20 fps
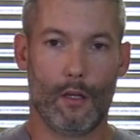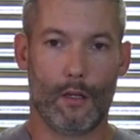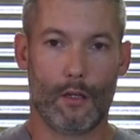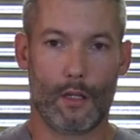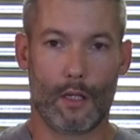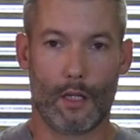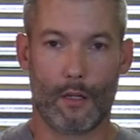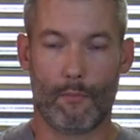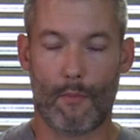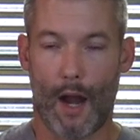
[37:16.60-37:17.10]

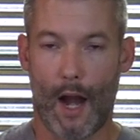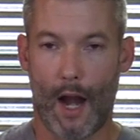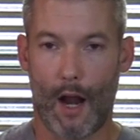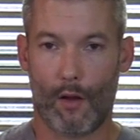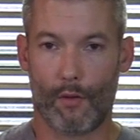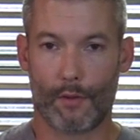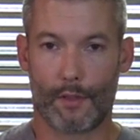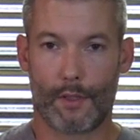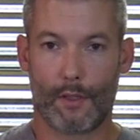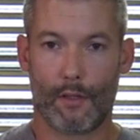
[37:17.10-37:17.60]
the
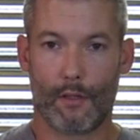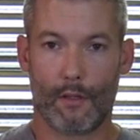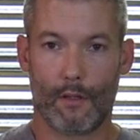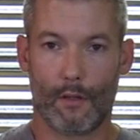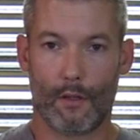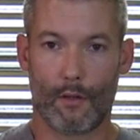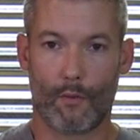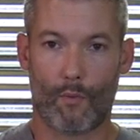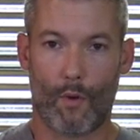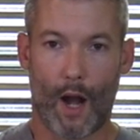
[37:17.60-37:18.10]
mount,
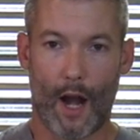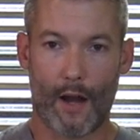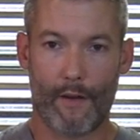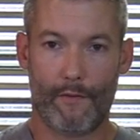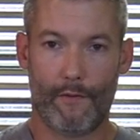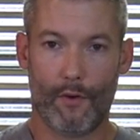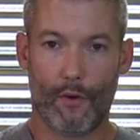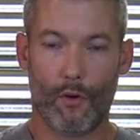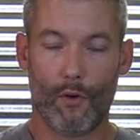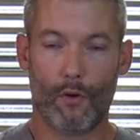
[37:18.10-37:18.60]
the
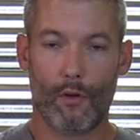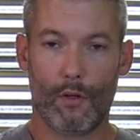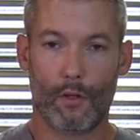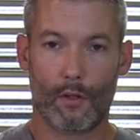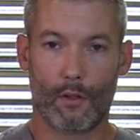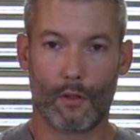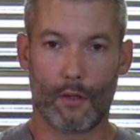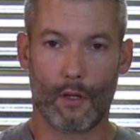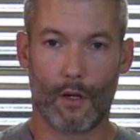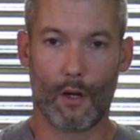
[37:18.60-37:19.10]
rifle,
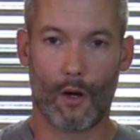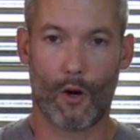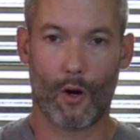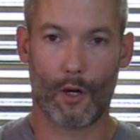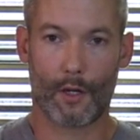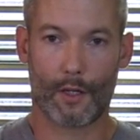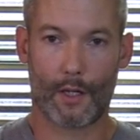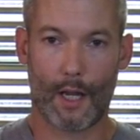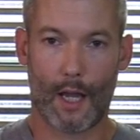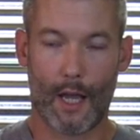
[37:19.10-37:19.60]
the
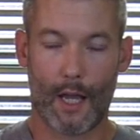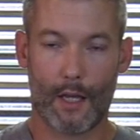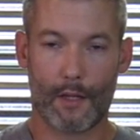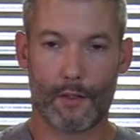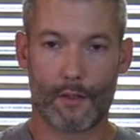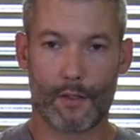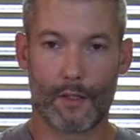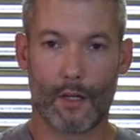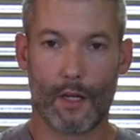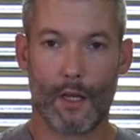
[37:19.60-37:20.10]
hard
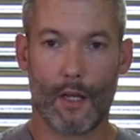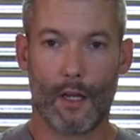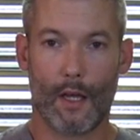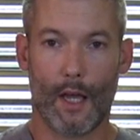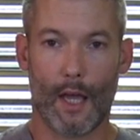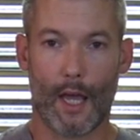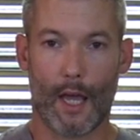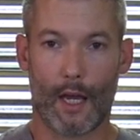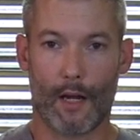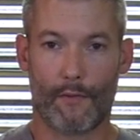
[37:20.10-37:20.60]
case,
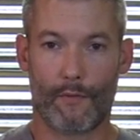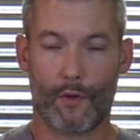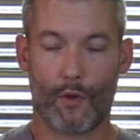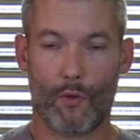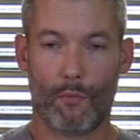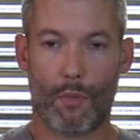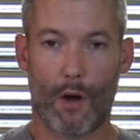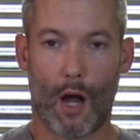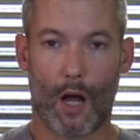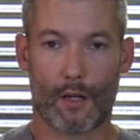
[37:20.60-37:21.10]
and a
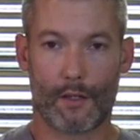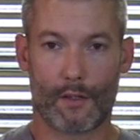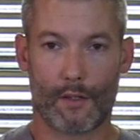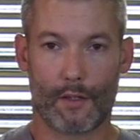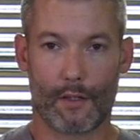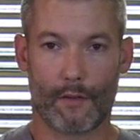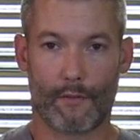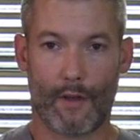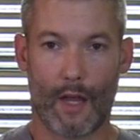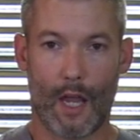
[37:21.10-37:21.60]
few
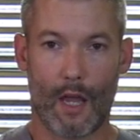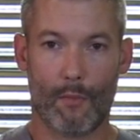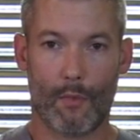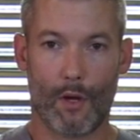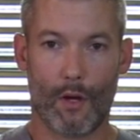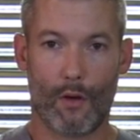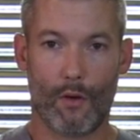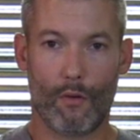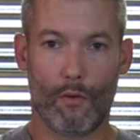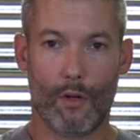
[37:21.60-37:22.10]
boxes of
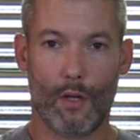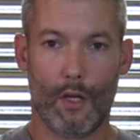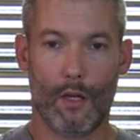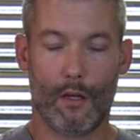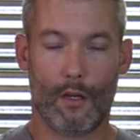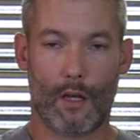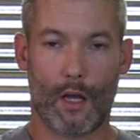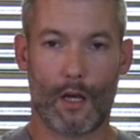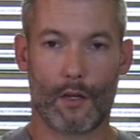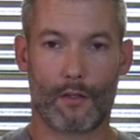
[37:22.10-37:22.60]
ammo
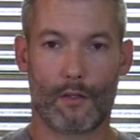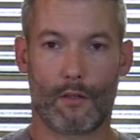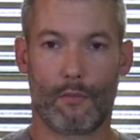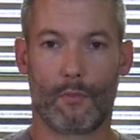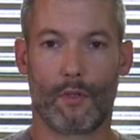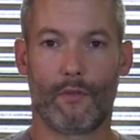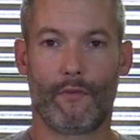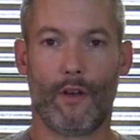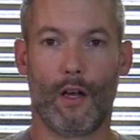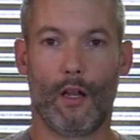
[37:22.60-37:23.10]

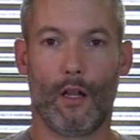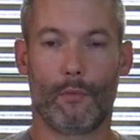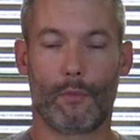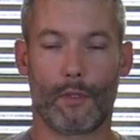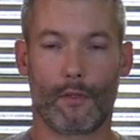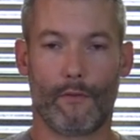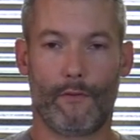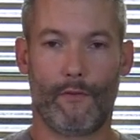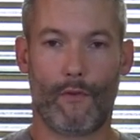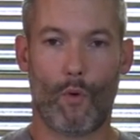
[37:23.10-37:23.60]
custom
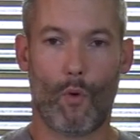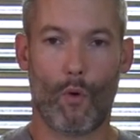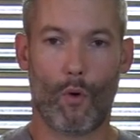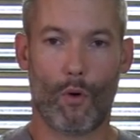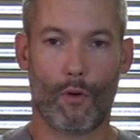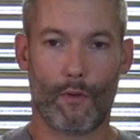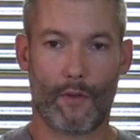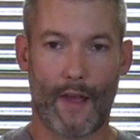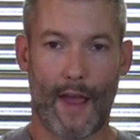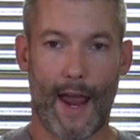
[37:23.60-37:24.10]
developed
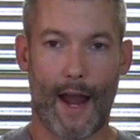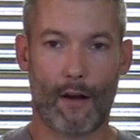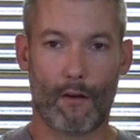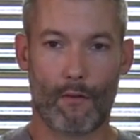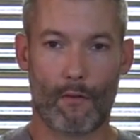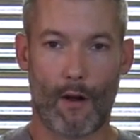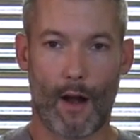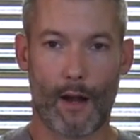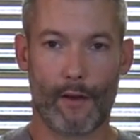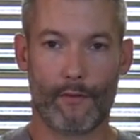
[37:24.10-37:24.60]
for that
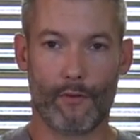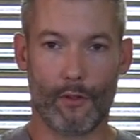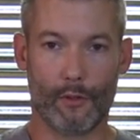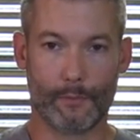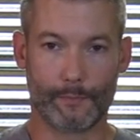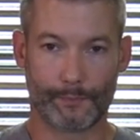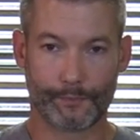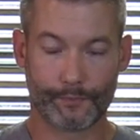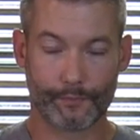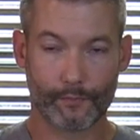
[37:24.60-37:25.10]
rifle.